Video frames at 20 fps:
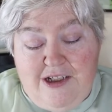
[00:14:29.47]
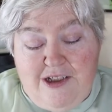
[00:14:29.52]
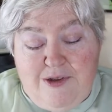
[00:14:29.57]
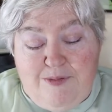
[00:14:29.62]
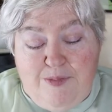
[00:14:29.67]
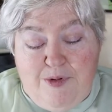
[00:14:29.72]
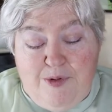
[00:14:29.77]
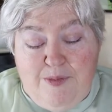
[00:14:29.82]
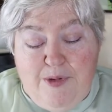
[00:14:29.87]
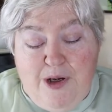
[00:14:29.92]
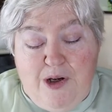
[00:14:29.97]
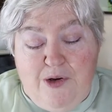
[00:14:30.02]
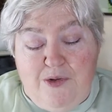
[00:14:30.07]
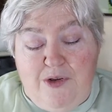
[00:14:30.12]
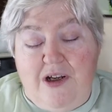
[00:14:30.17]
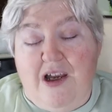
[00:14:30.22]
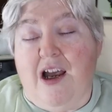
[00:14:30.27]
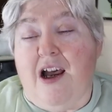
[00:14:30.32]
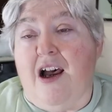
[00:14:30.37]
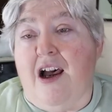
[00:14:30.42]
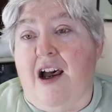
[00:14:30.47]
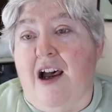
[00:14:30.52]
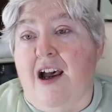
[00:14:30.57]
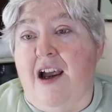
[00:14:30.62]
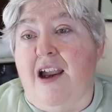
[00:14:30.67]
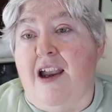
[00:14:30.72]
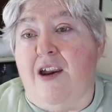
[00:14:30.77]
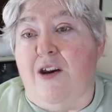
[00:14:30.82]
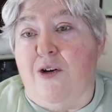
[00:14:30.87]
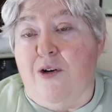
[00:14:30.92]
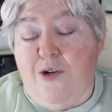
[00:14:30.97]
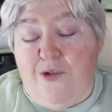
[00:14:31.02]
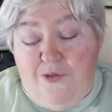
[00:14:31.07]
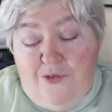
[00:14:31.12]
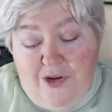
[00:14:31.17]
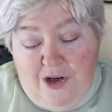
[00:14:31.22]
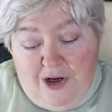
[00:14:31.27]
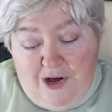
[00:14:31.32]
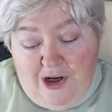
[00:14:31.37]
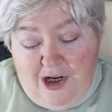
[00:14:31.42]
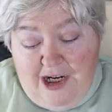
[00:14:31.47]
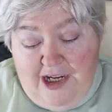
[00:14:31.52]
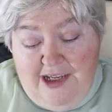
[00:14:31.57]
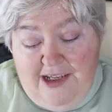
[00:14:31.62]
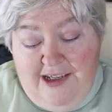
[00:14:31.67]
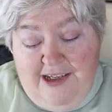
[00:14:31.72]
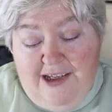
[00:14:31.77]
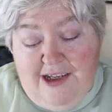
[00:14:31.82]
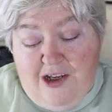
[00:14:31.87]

to promote Iovera,